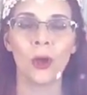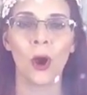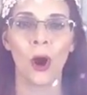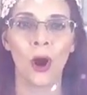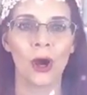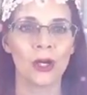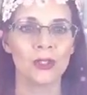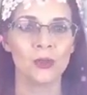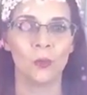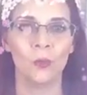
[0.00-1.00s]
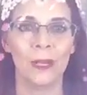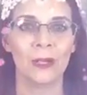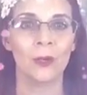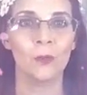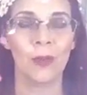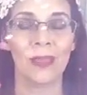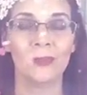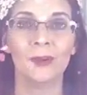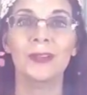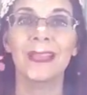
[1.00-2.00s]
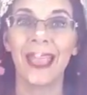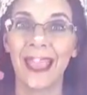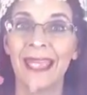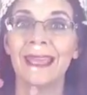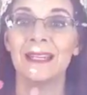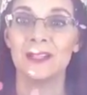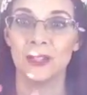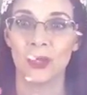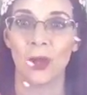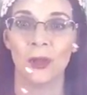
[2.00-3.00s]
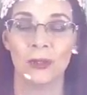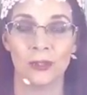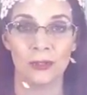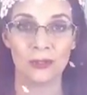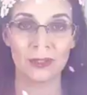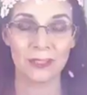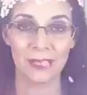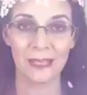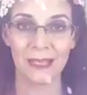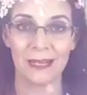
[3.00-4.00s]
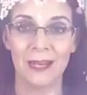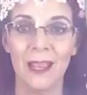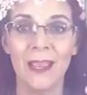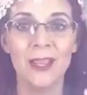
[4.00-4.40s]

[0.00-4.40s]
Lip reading: harsh winter weather can dull your skin.